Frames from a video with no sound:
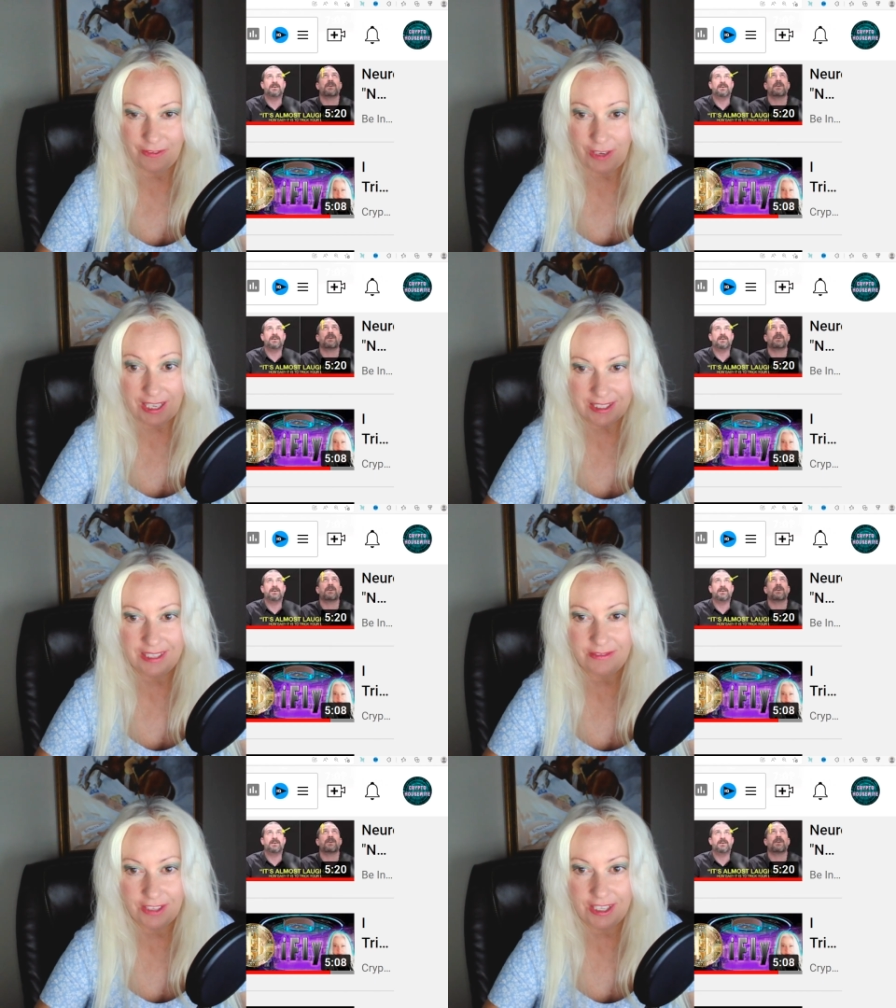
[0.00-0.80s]

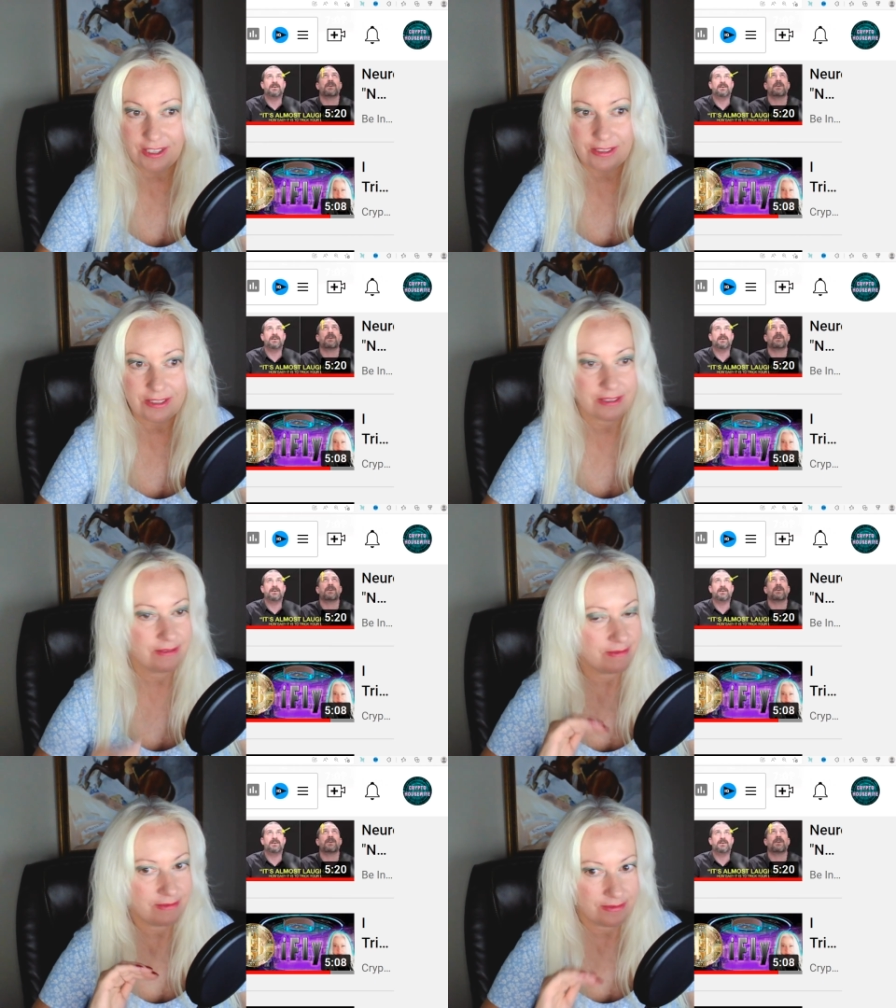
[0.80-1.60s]
fasting videos.
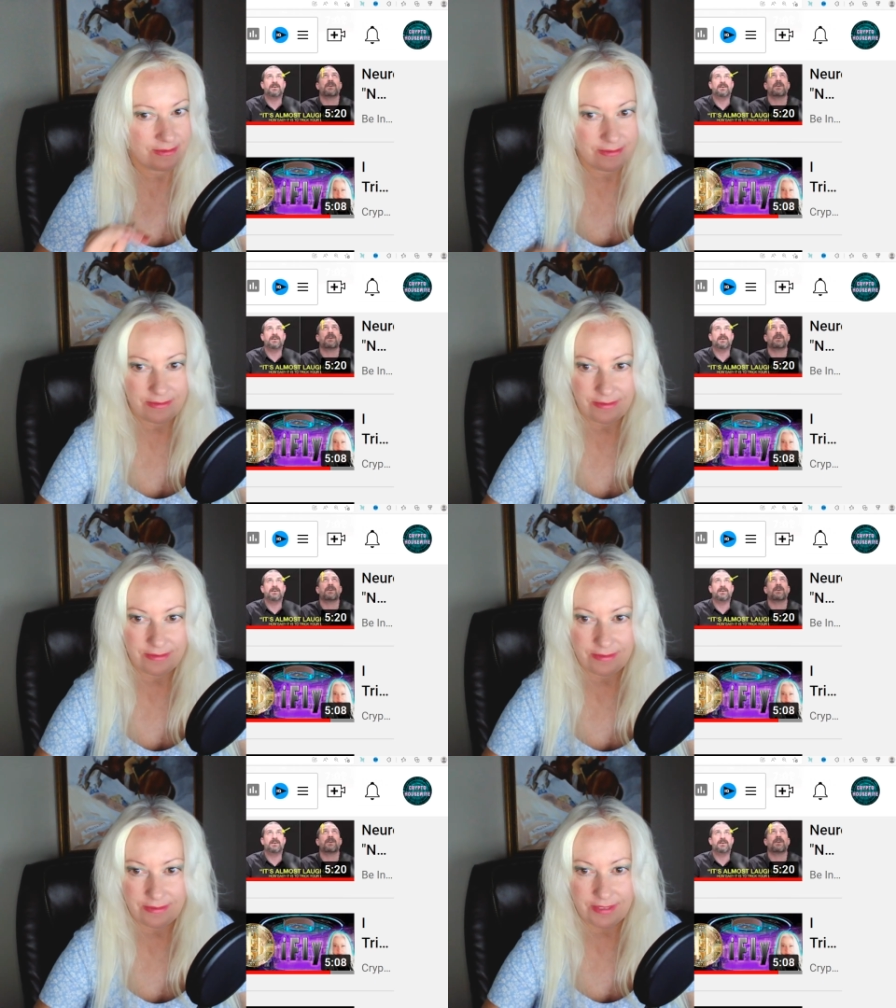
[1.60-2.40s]

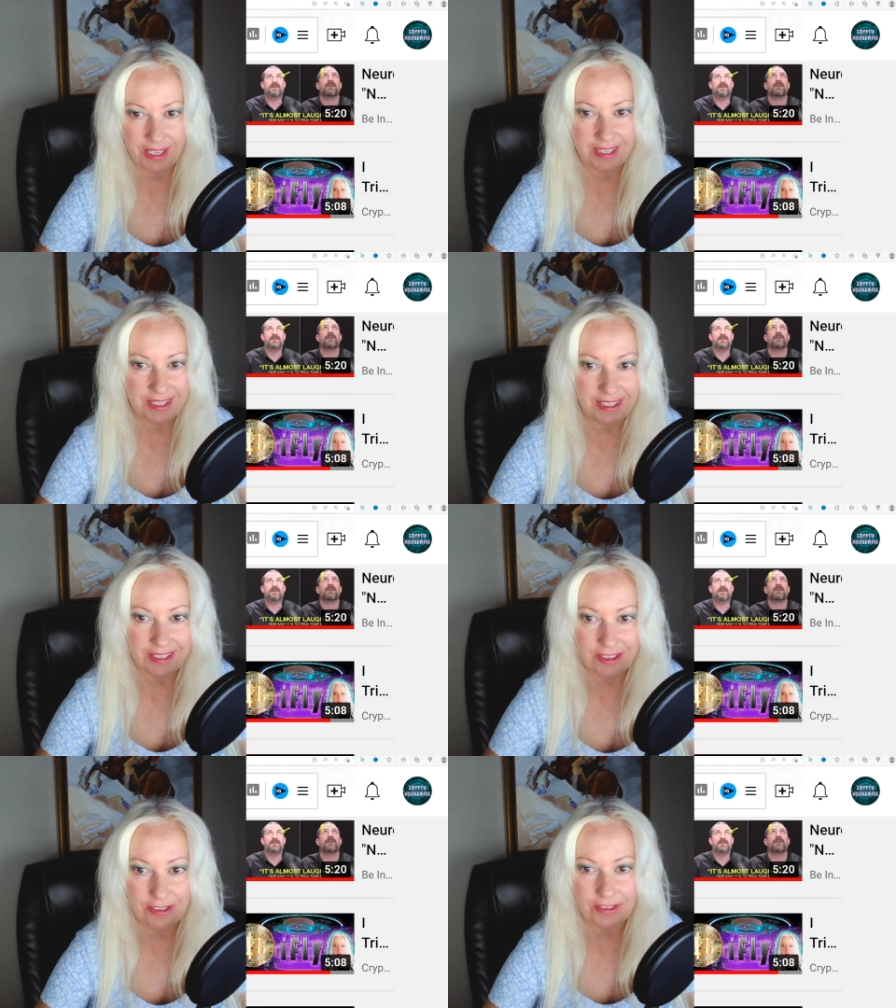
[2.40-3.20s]

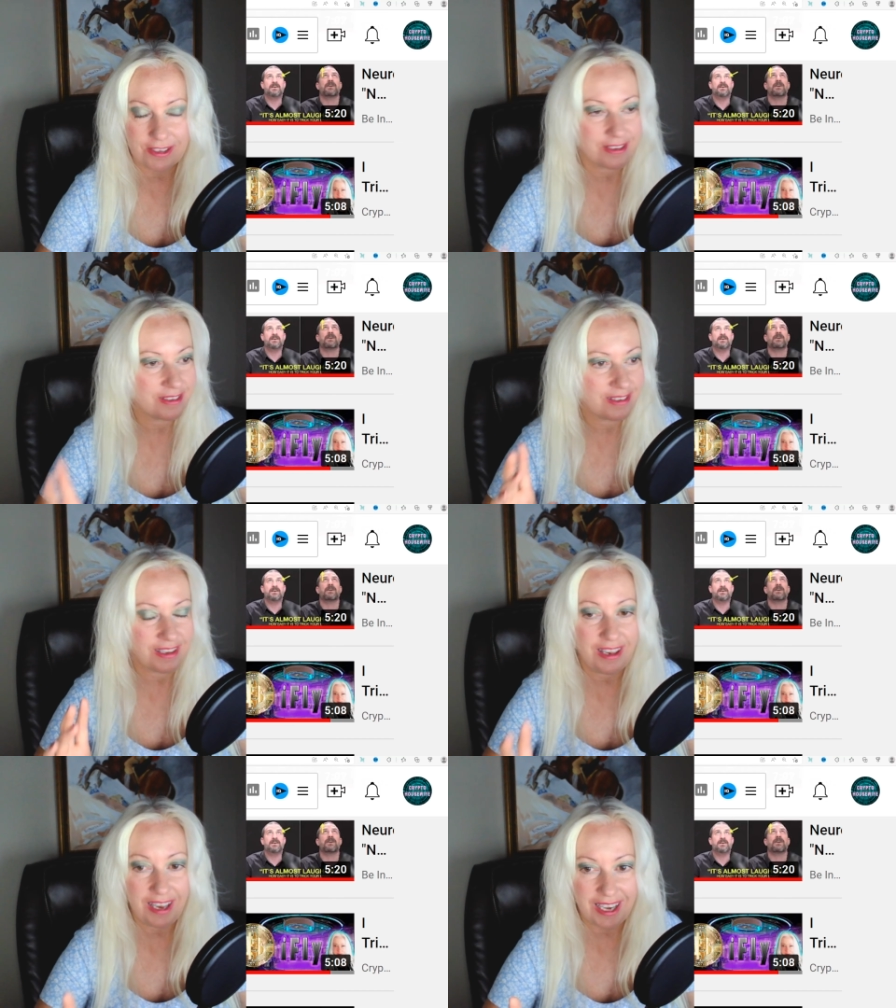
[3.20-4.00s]
18 and over,
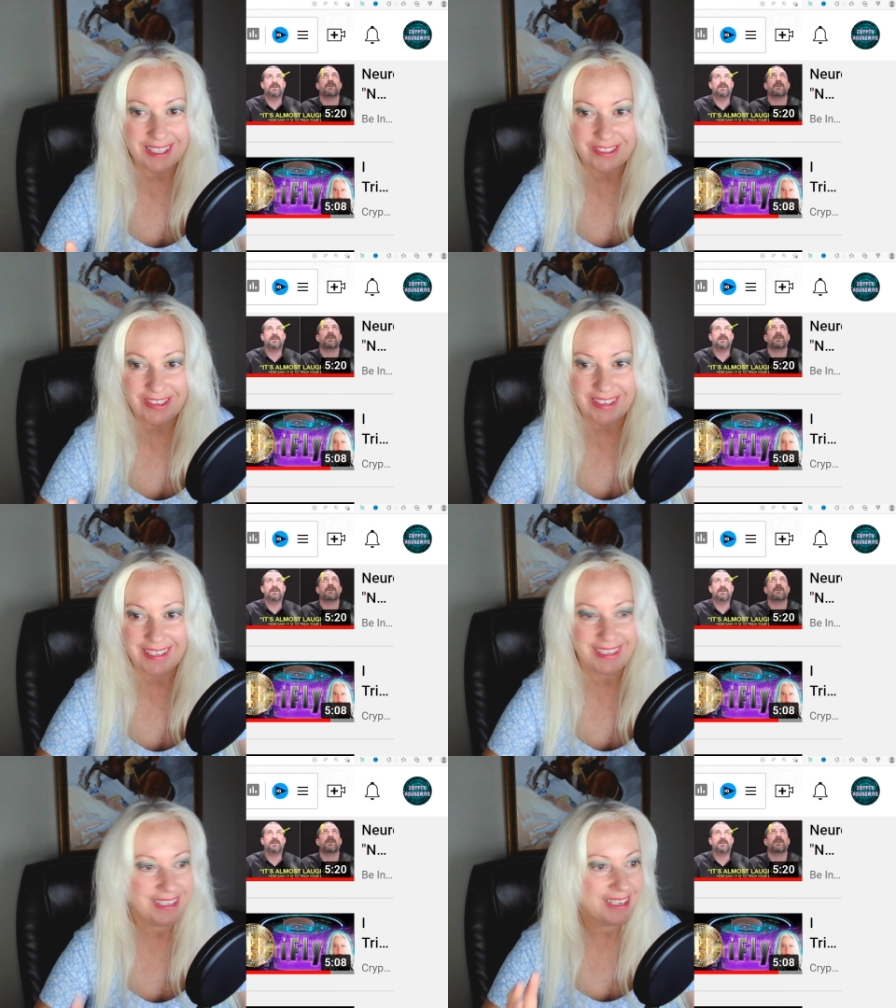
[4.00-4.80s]
a lot of
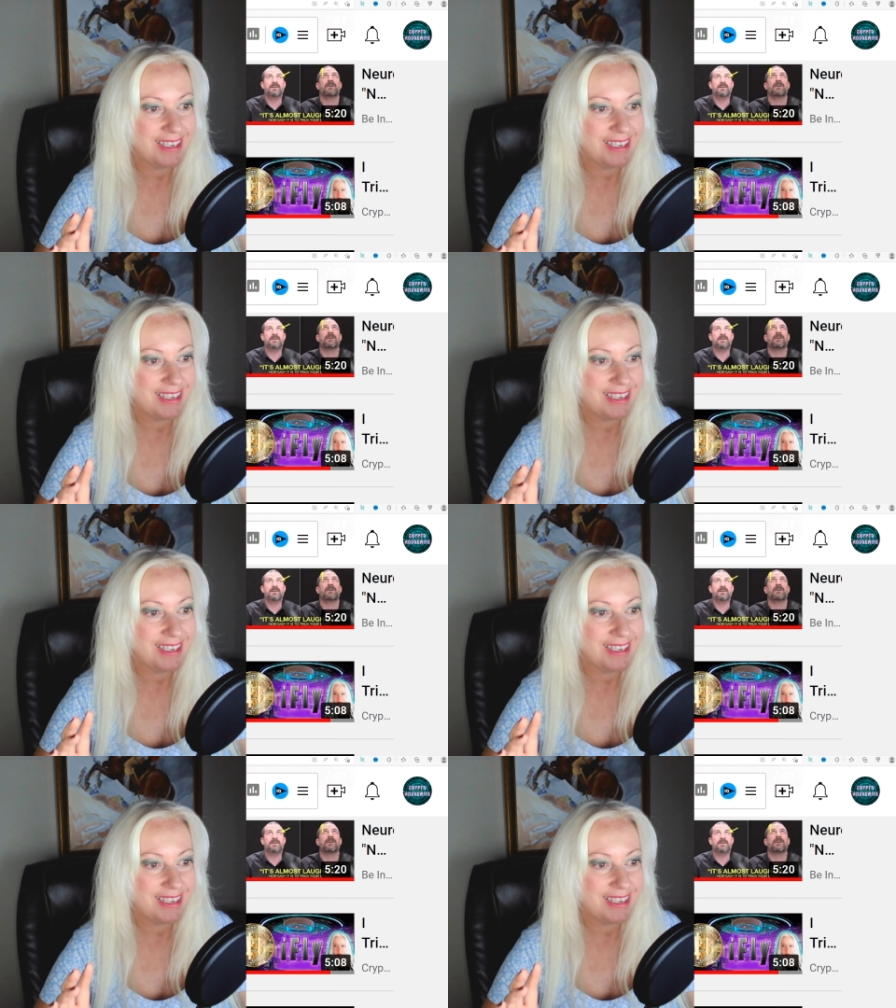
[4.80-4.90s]
swearing.